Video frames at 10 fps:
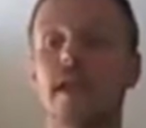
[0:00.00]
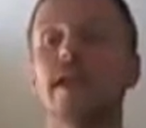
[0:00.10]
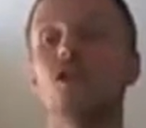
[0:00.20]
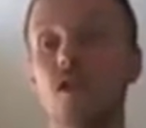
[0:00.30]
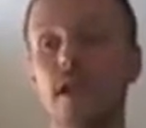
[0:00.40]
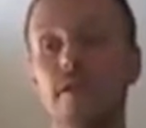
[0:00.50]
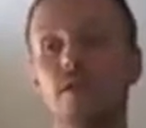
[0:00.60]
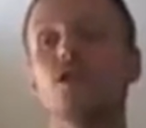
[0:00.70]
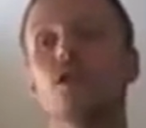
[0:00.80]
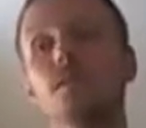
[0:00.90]

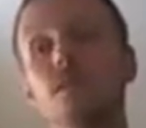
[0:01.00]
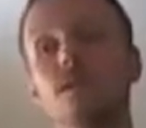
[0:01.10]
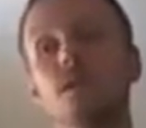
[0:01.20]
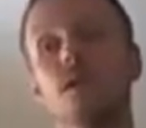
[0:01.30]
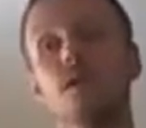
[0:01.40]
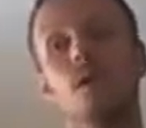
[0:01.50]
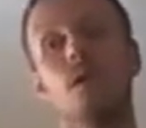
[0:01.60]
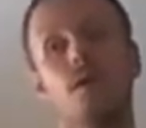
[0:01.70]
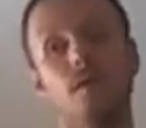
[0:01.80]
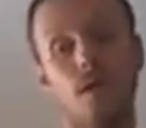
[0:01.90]
entry-level jobs
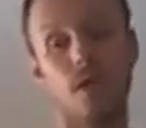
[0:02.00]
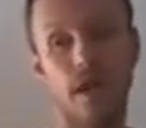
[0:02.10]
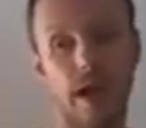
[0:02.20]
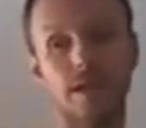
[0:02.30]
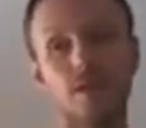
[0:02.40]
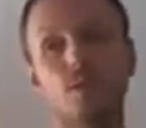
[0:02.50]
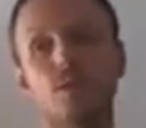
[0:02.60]
for that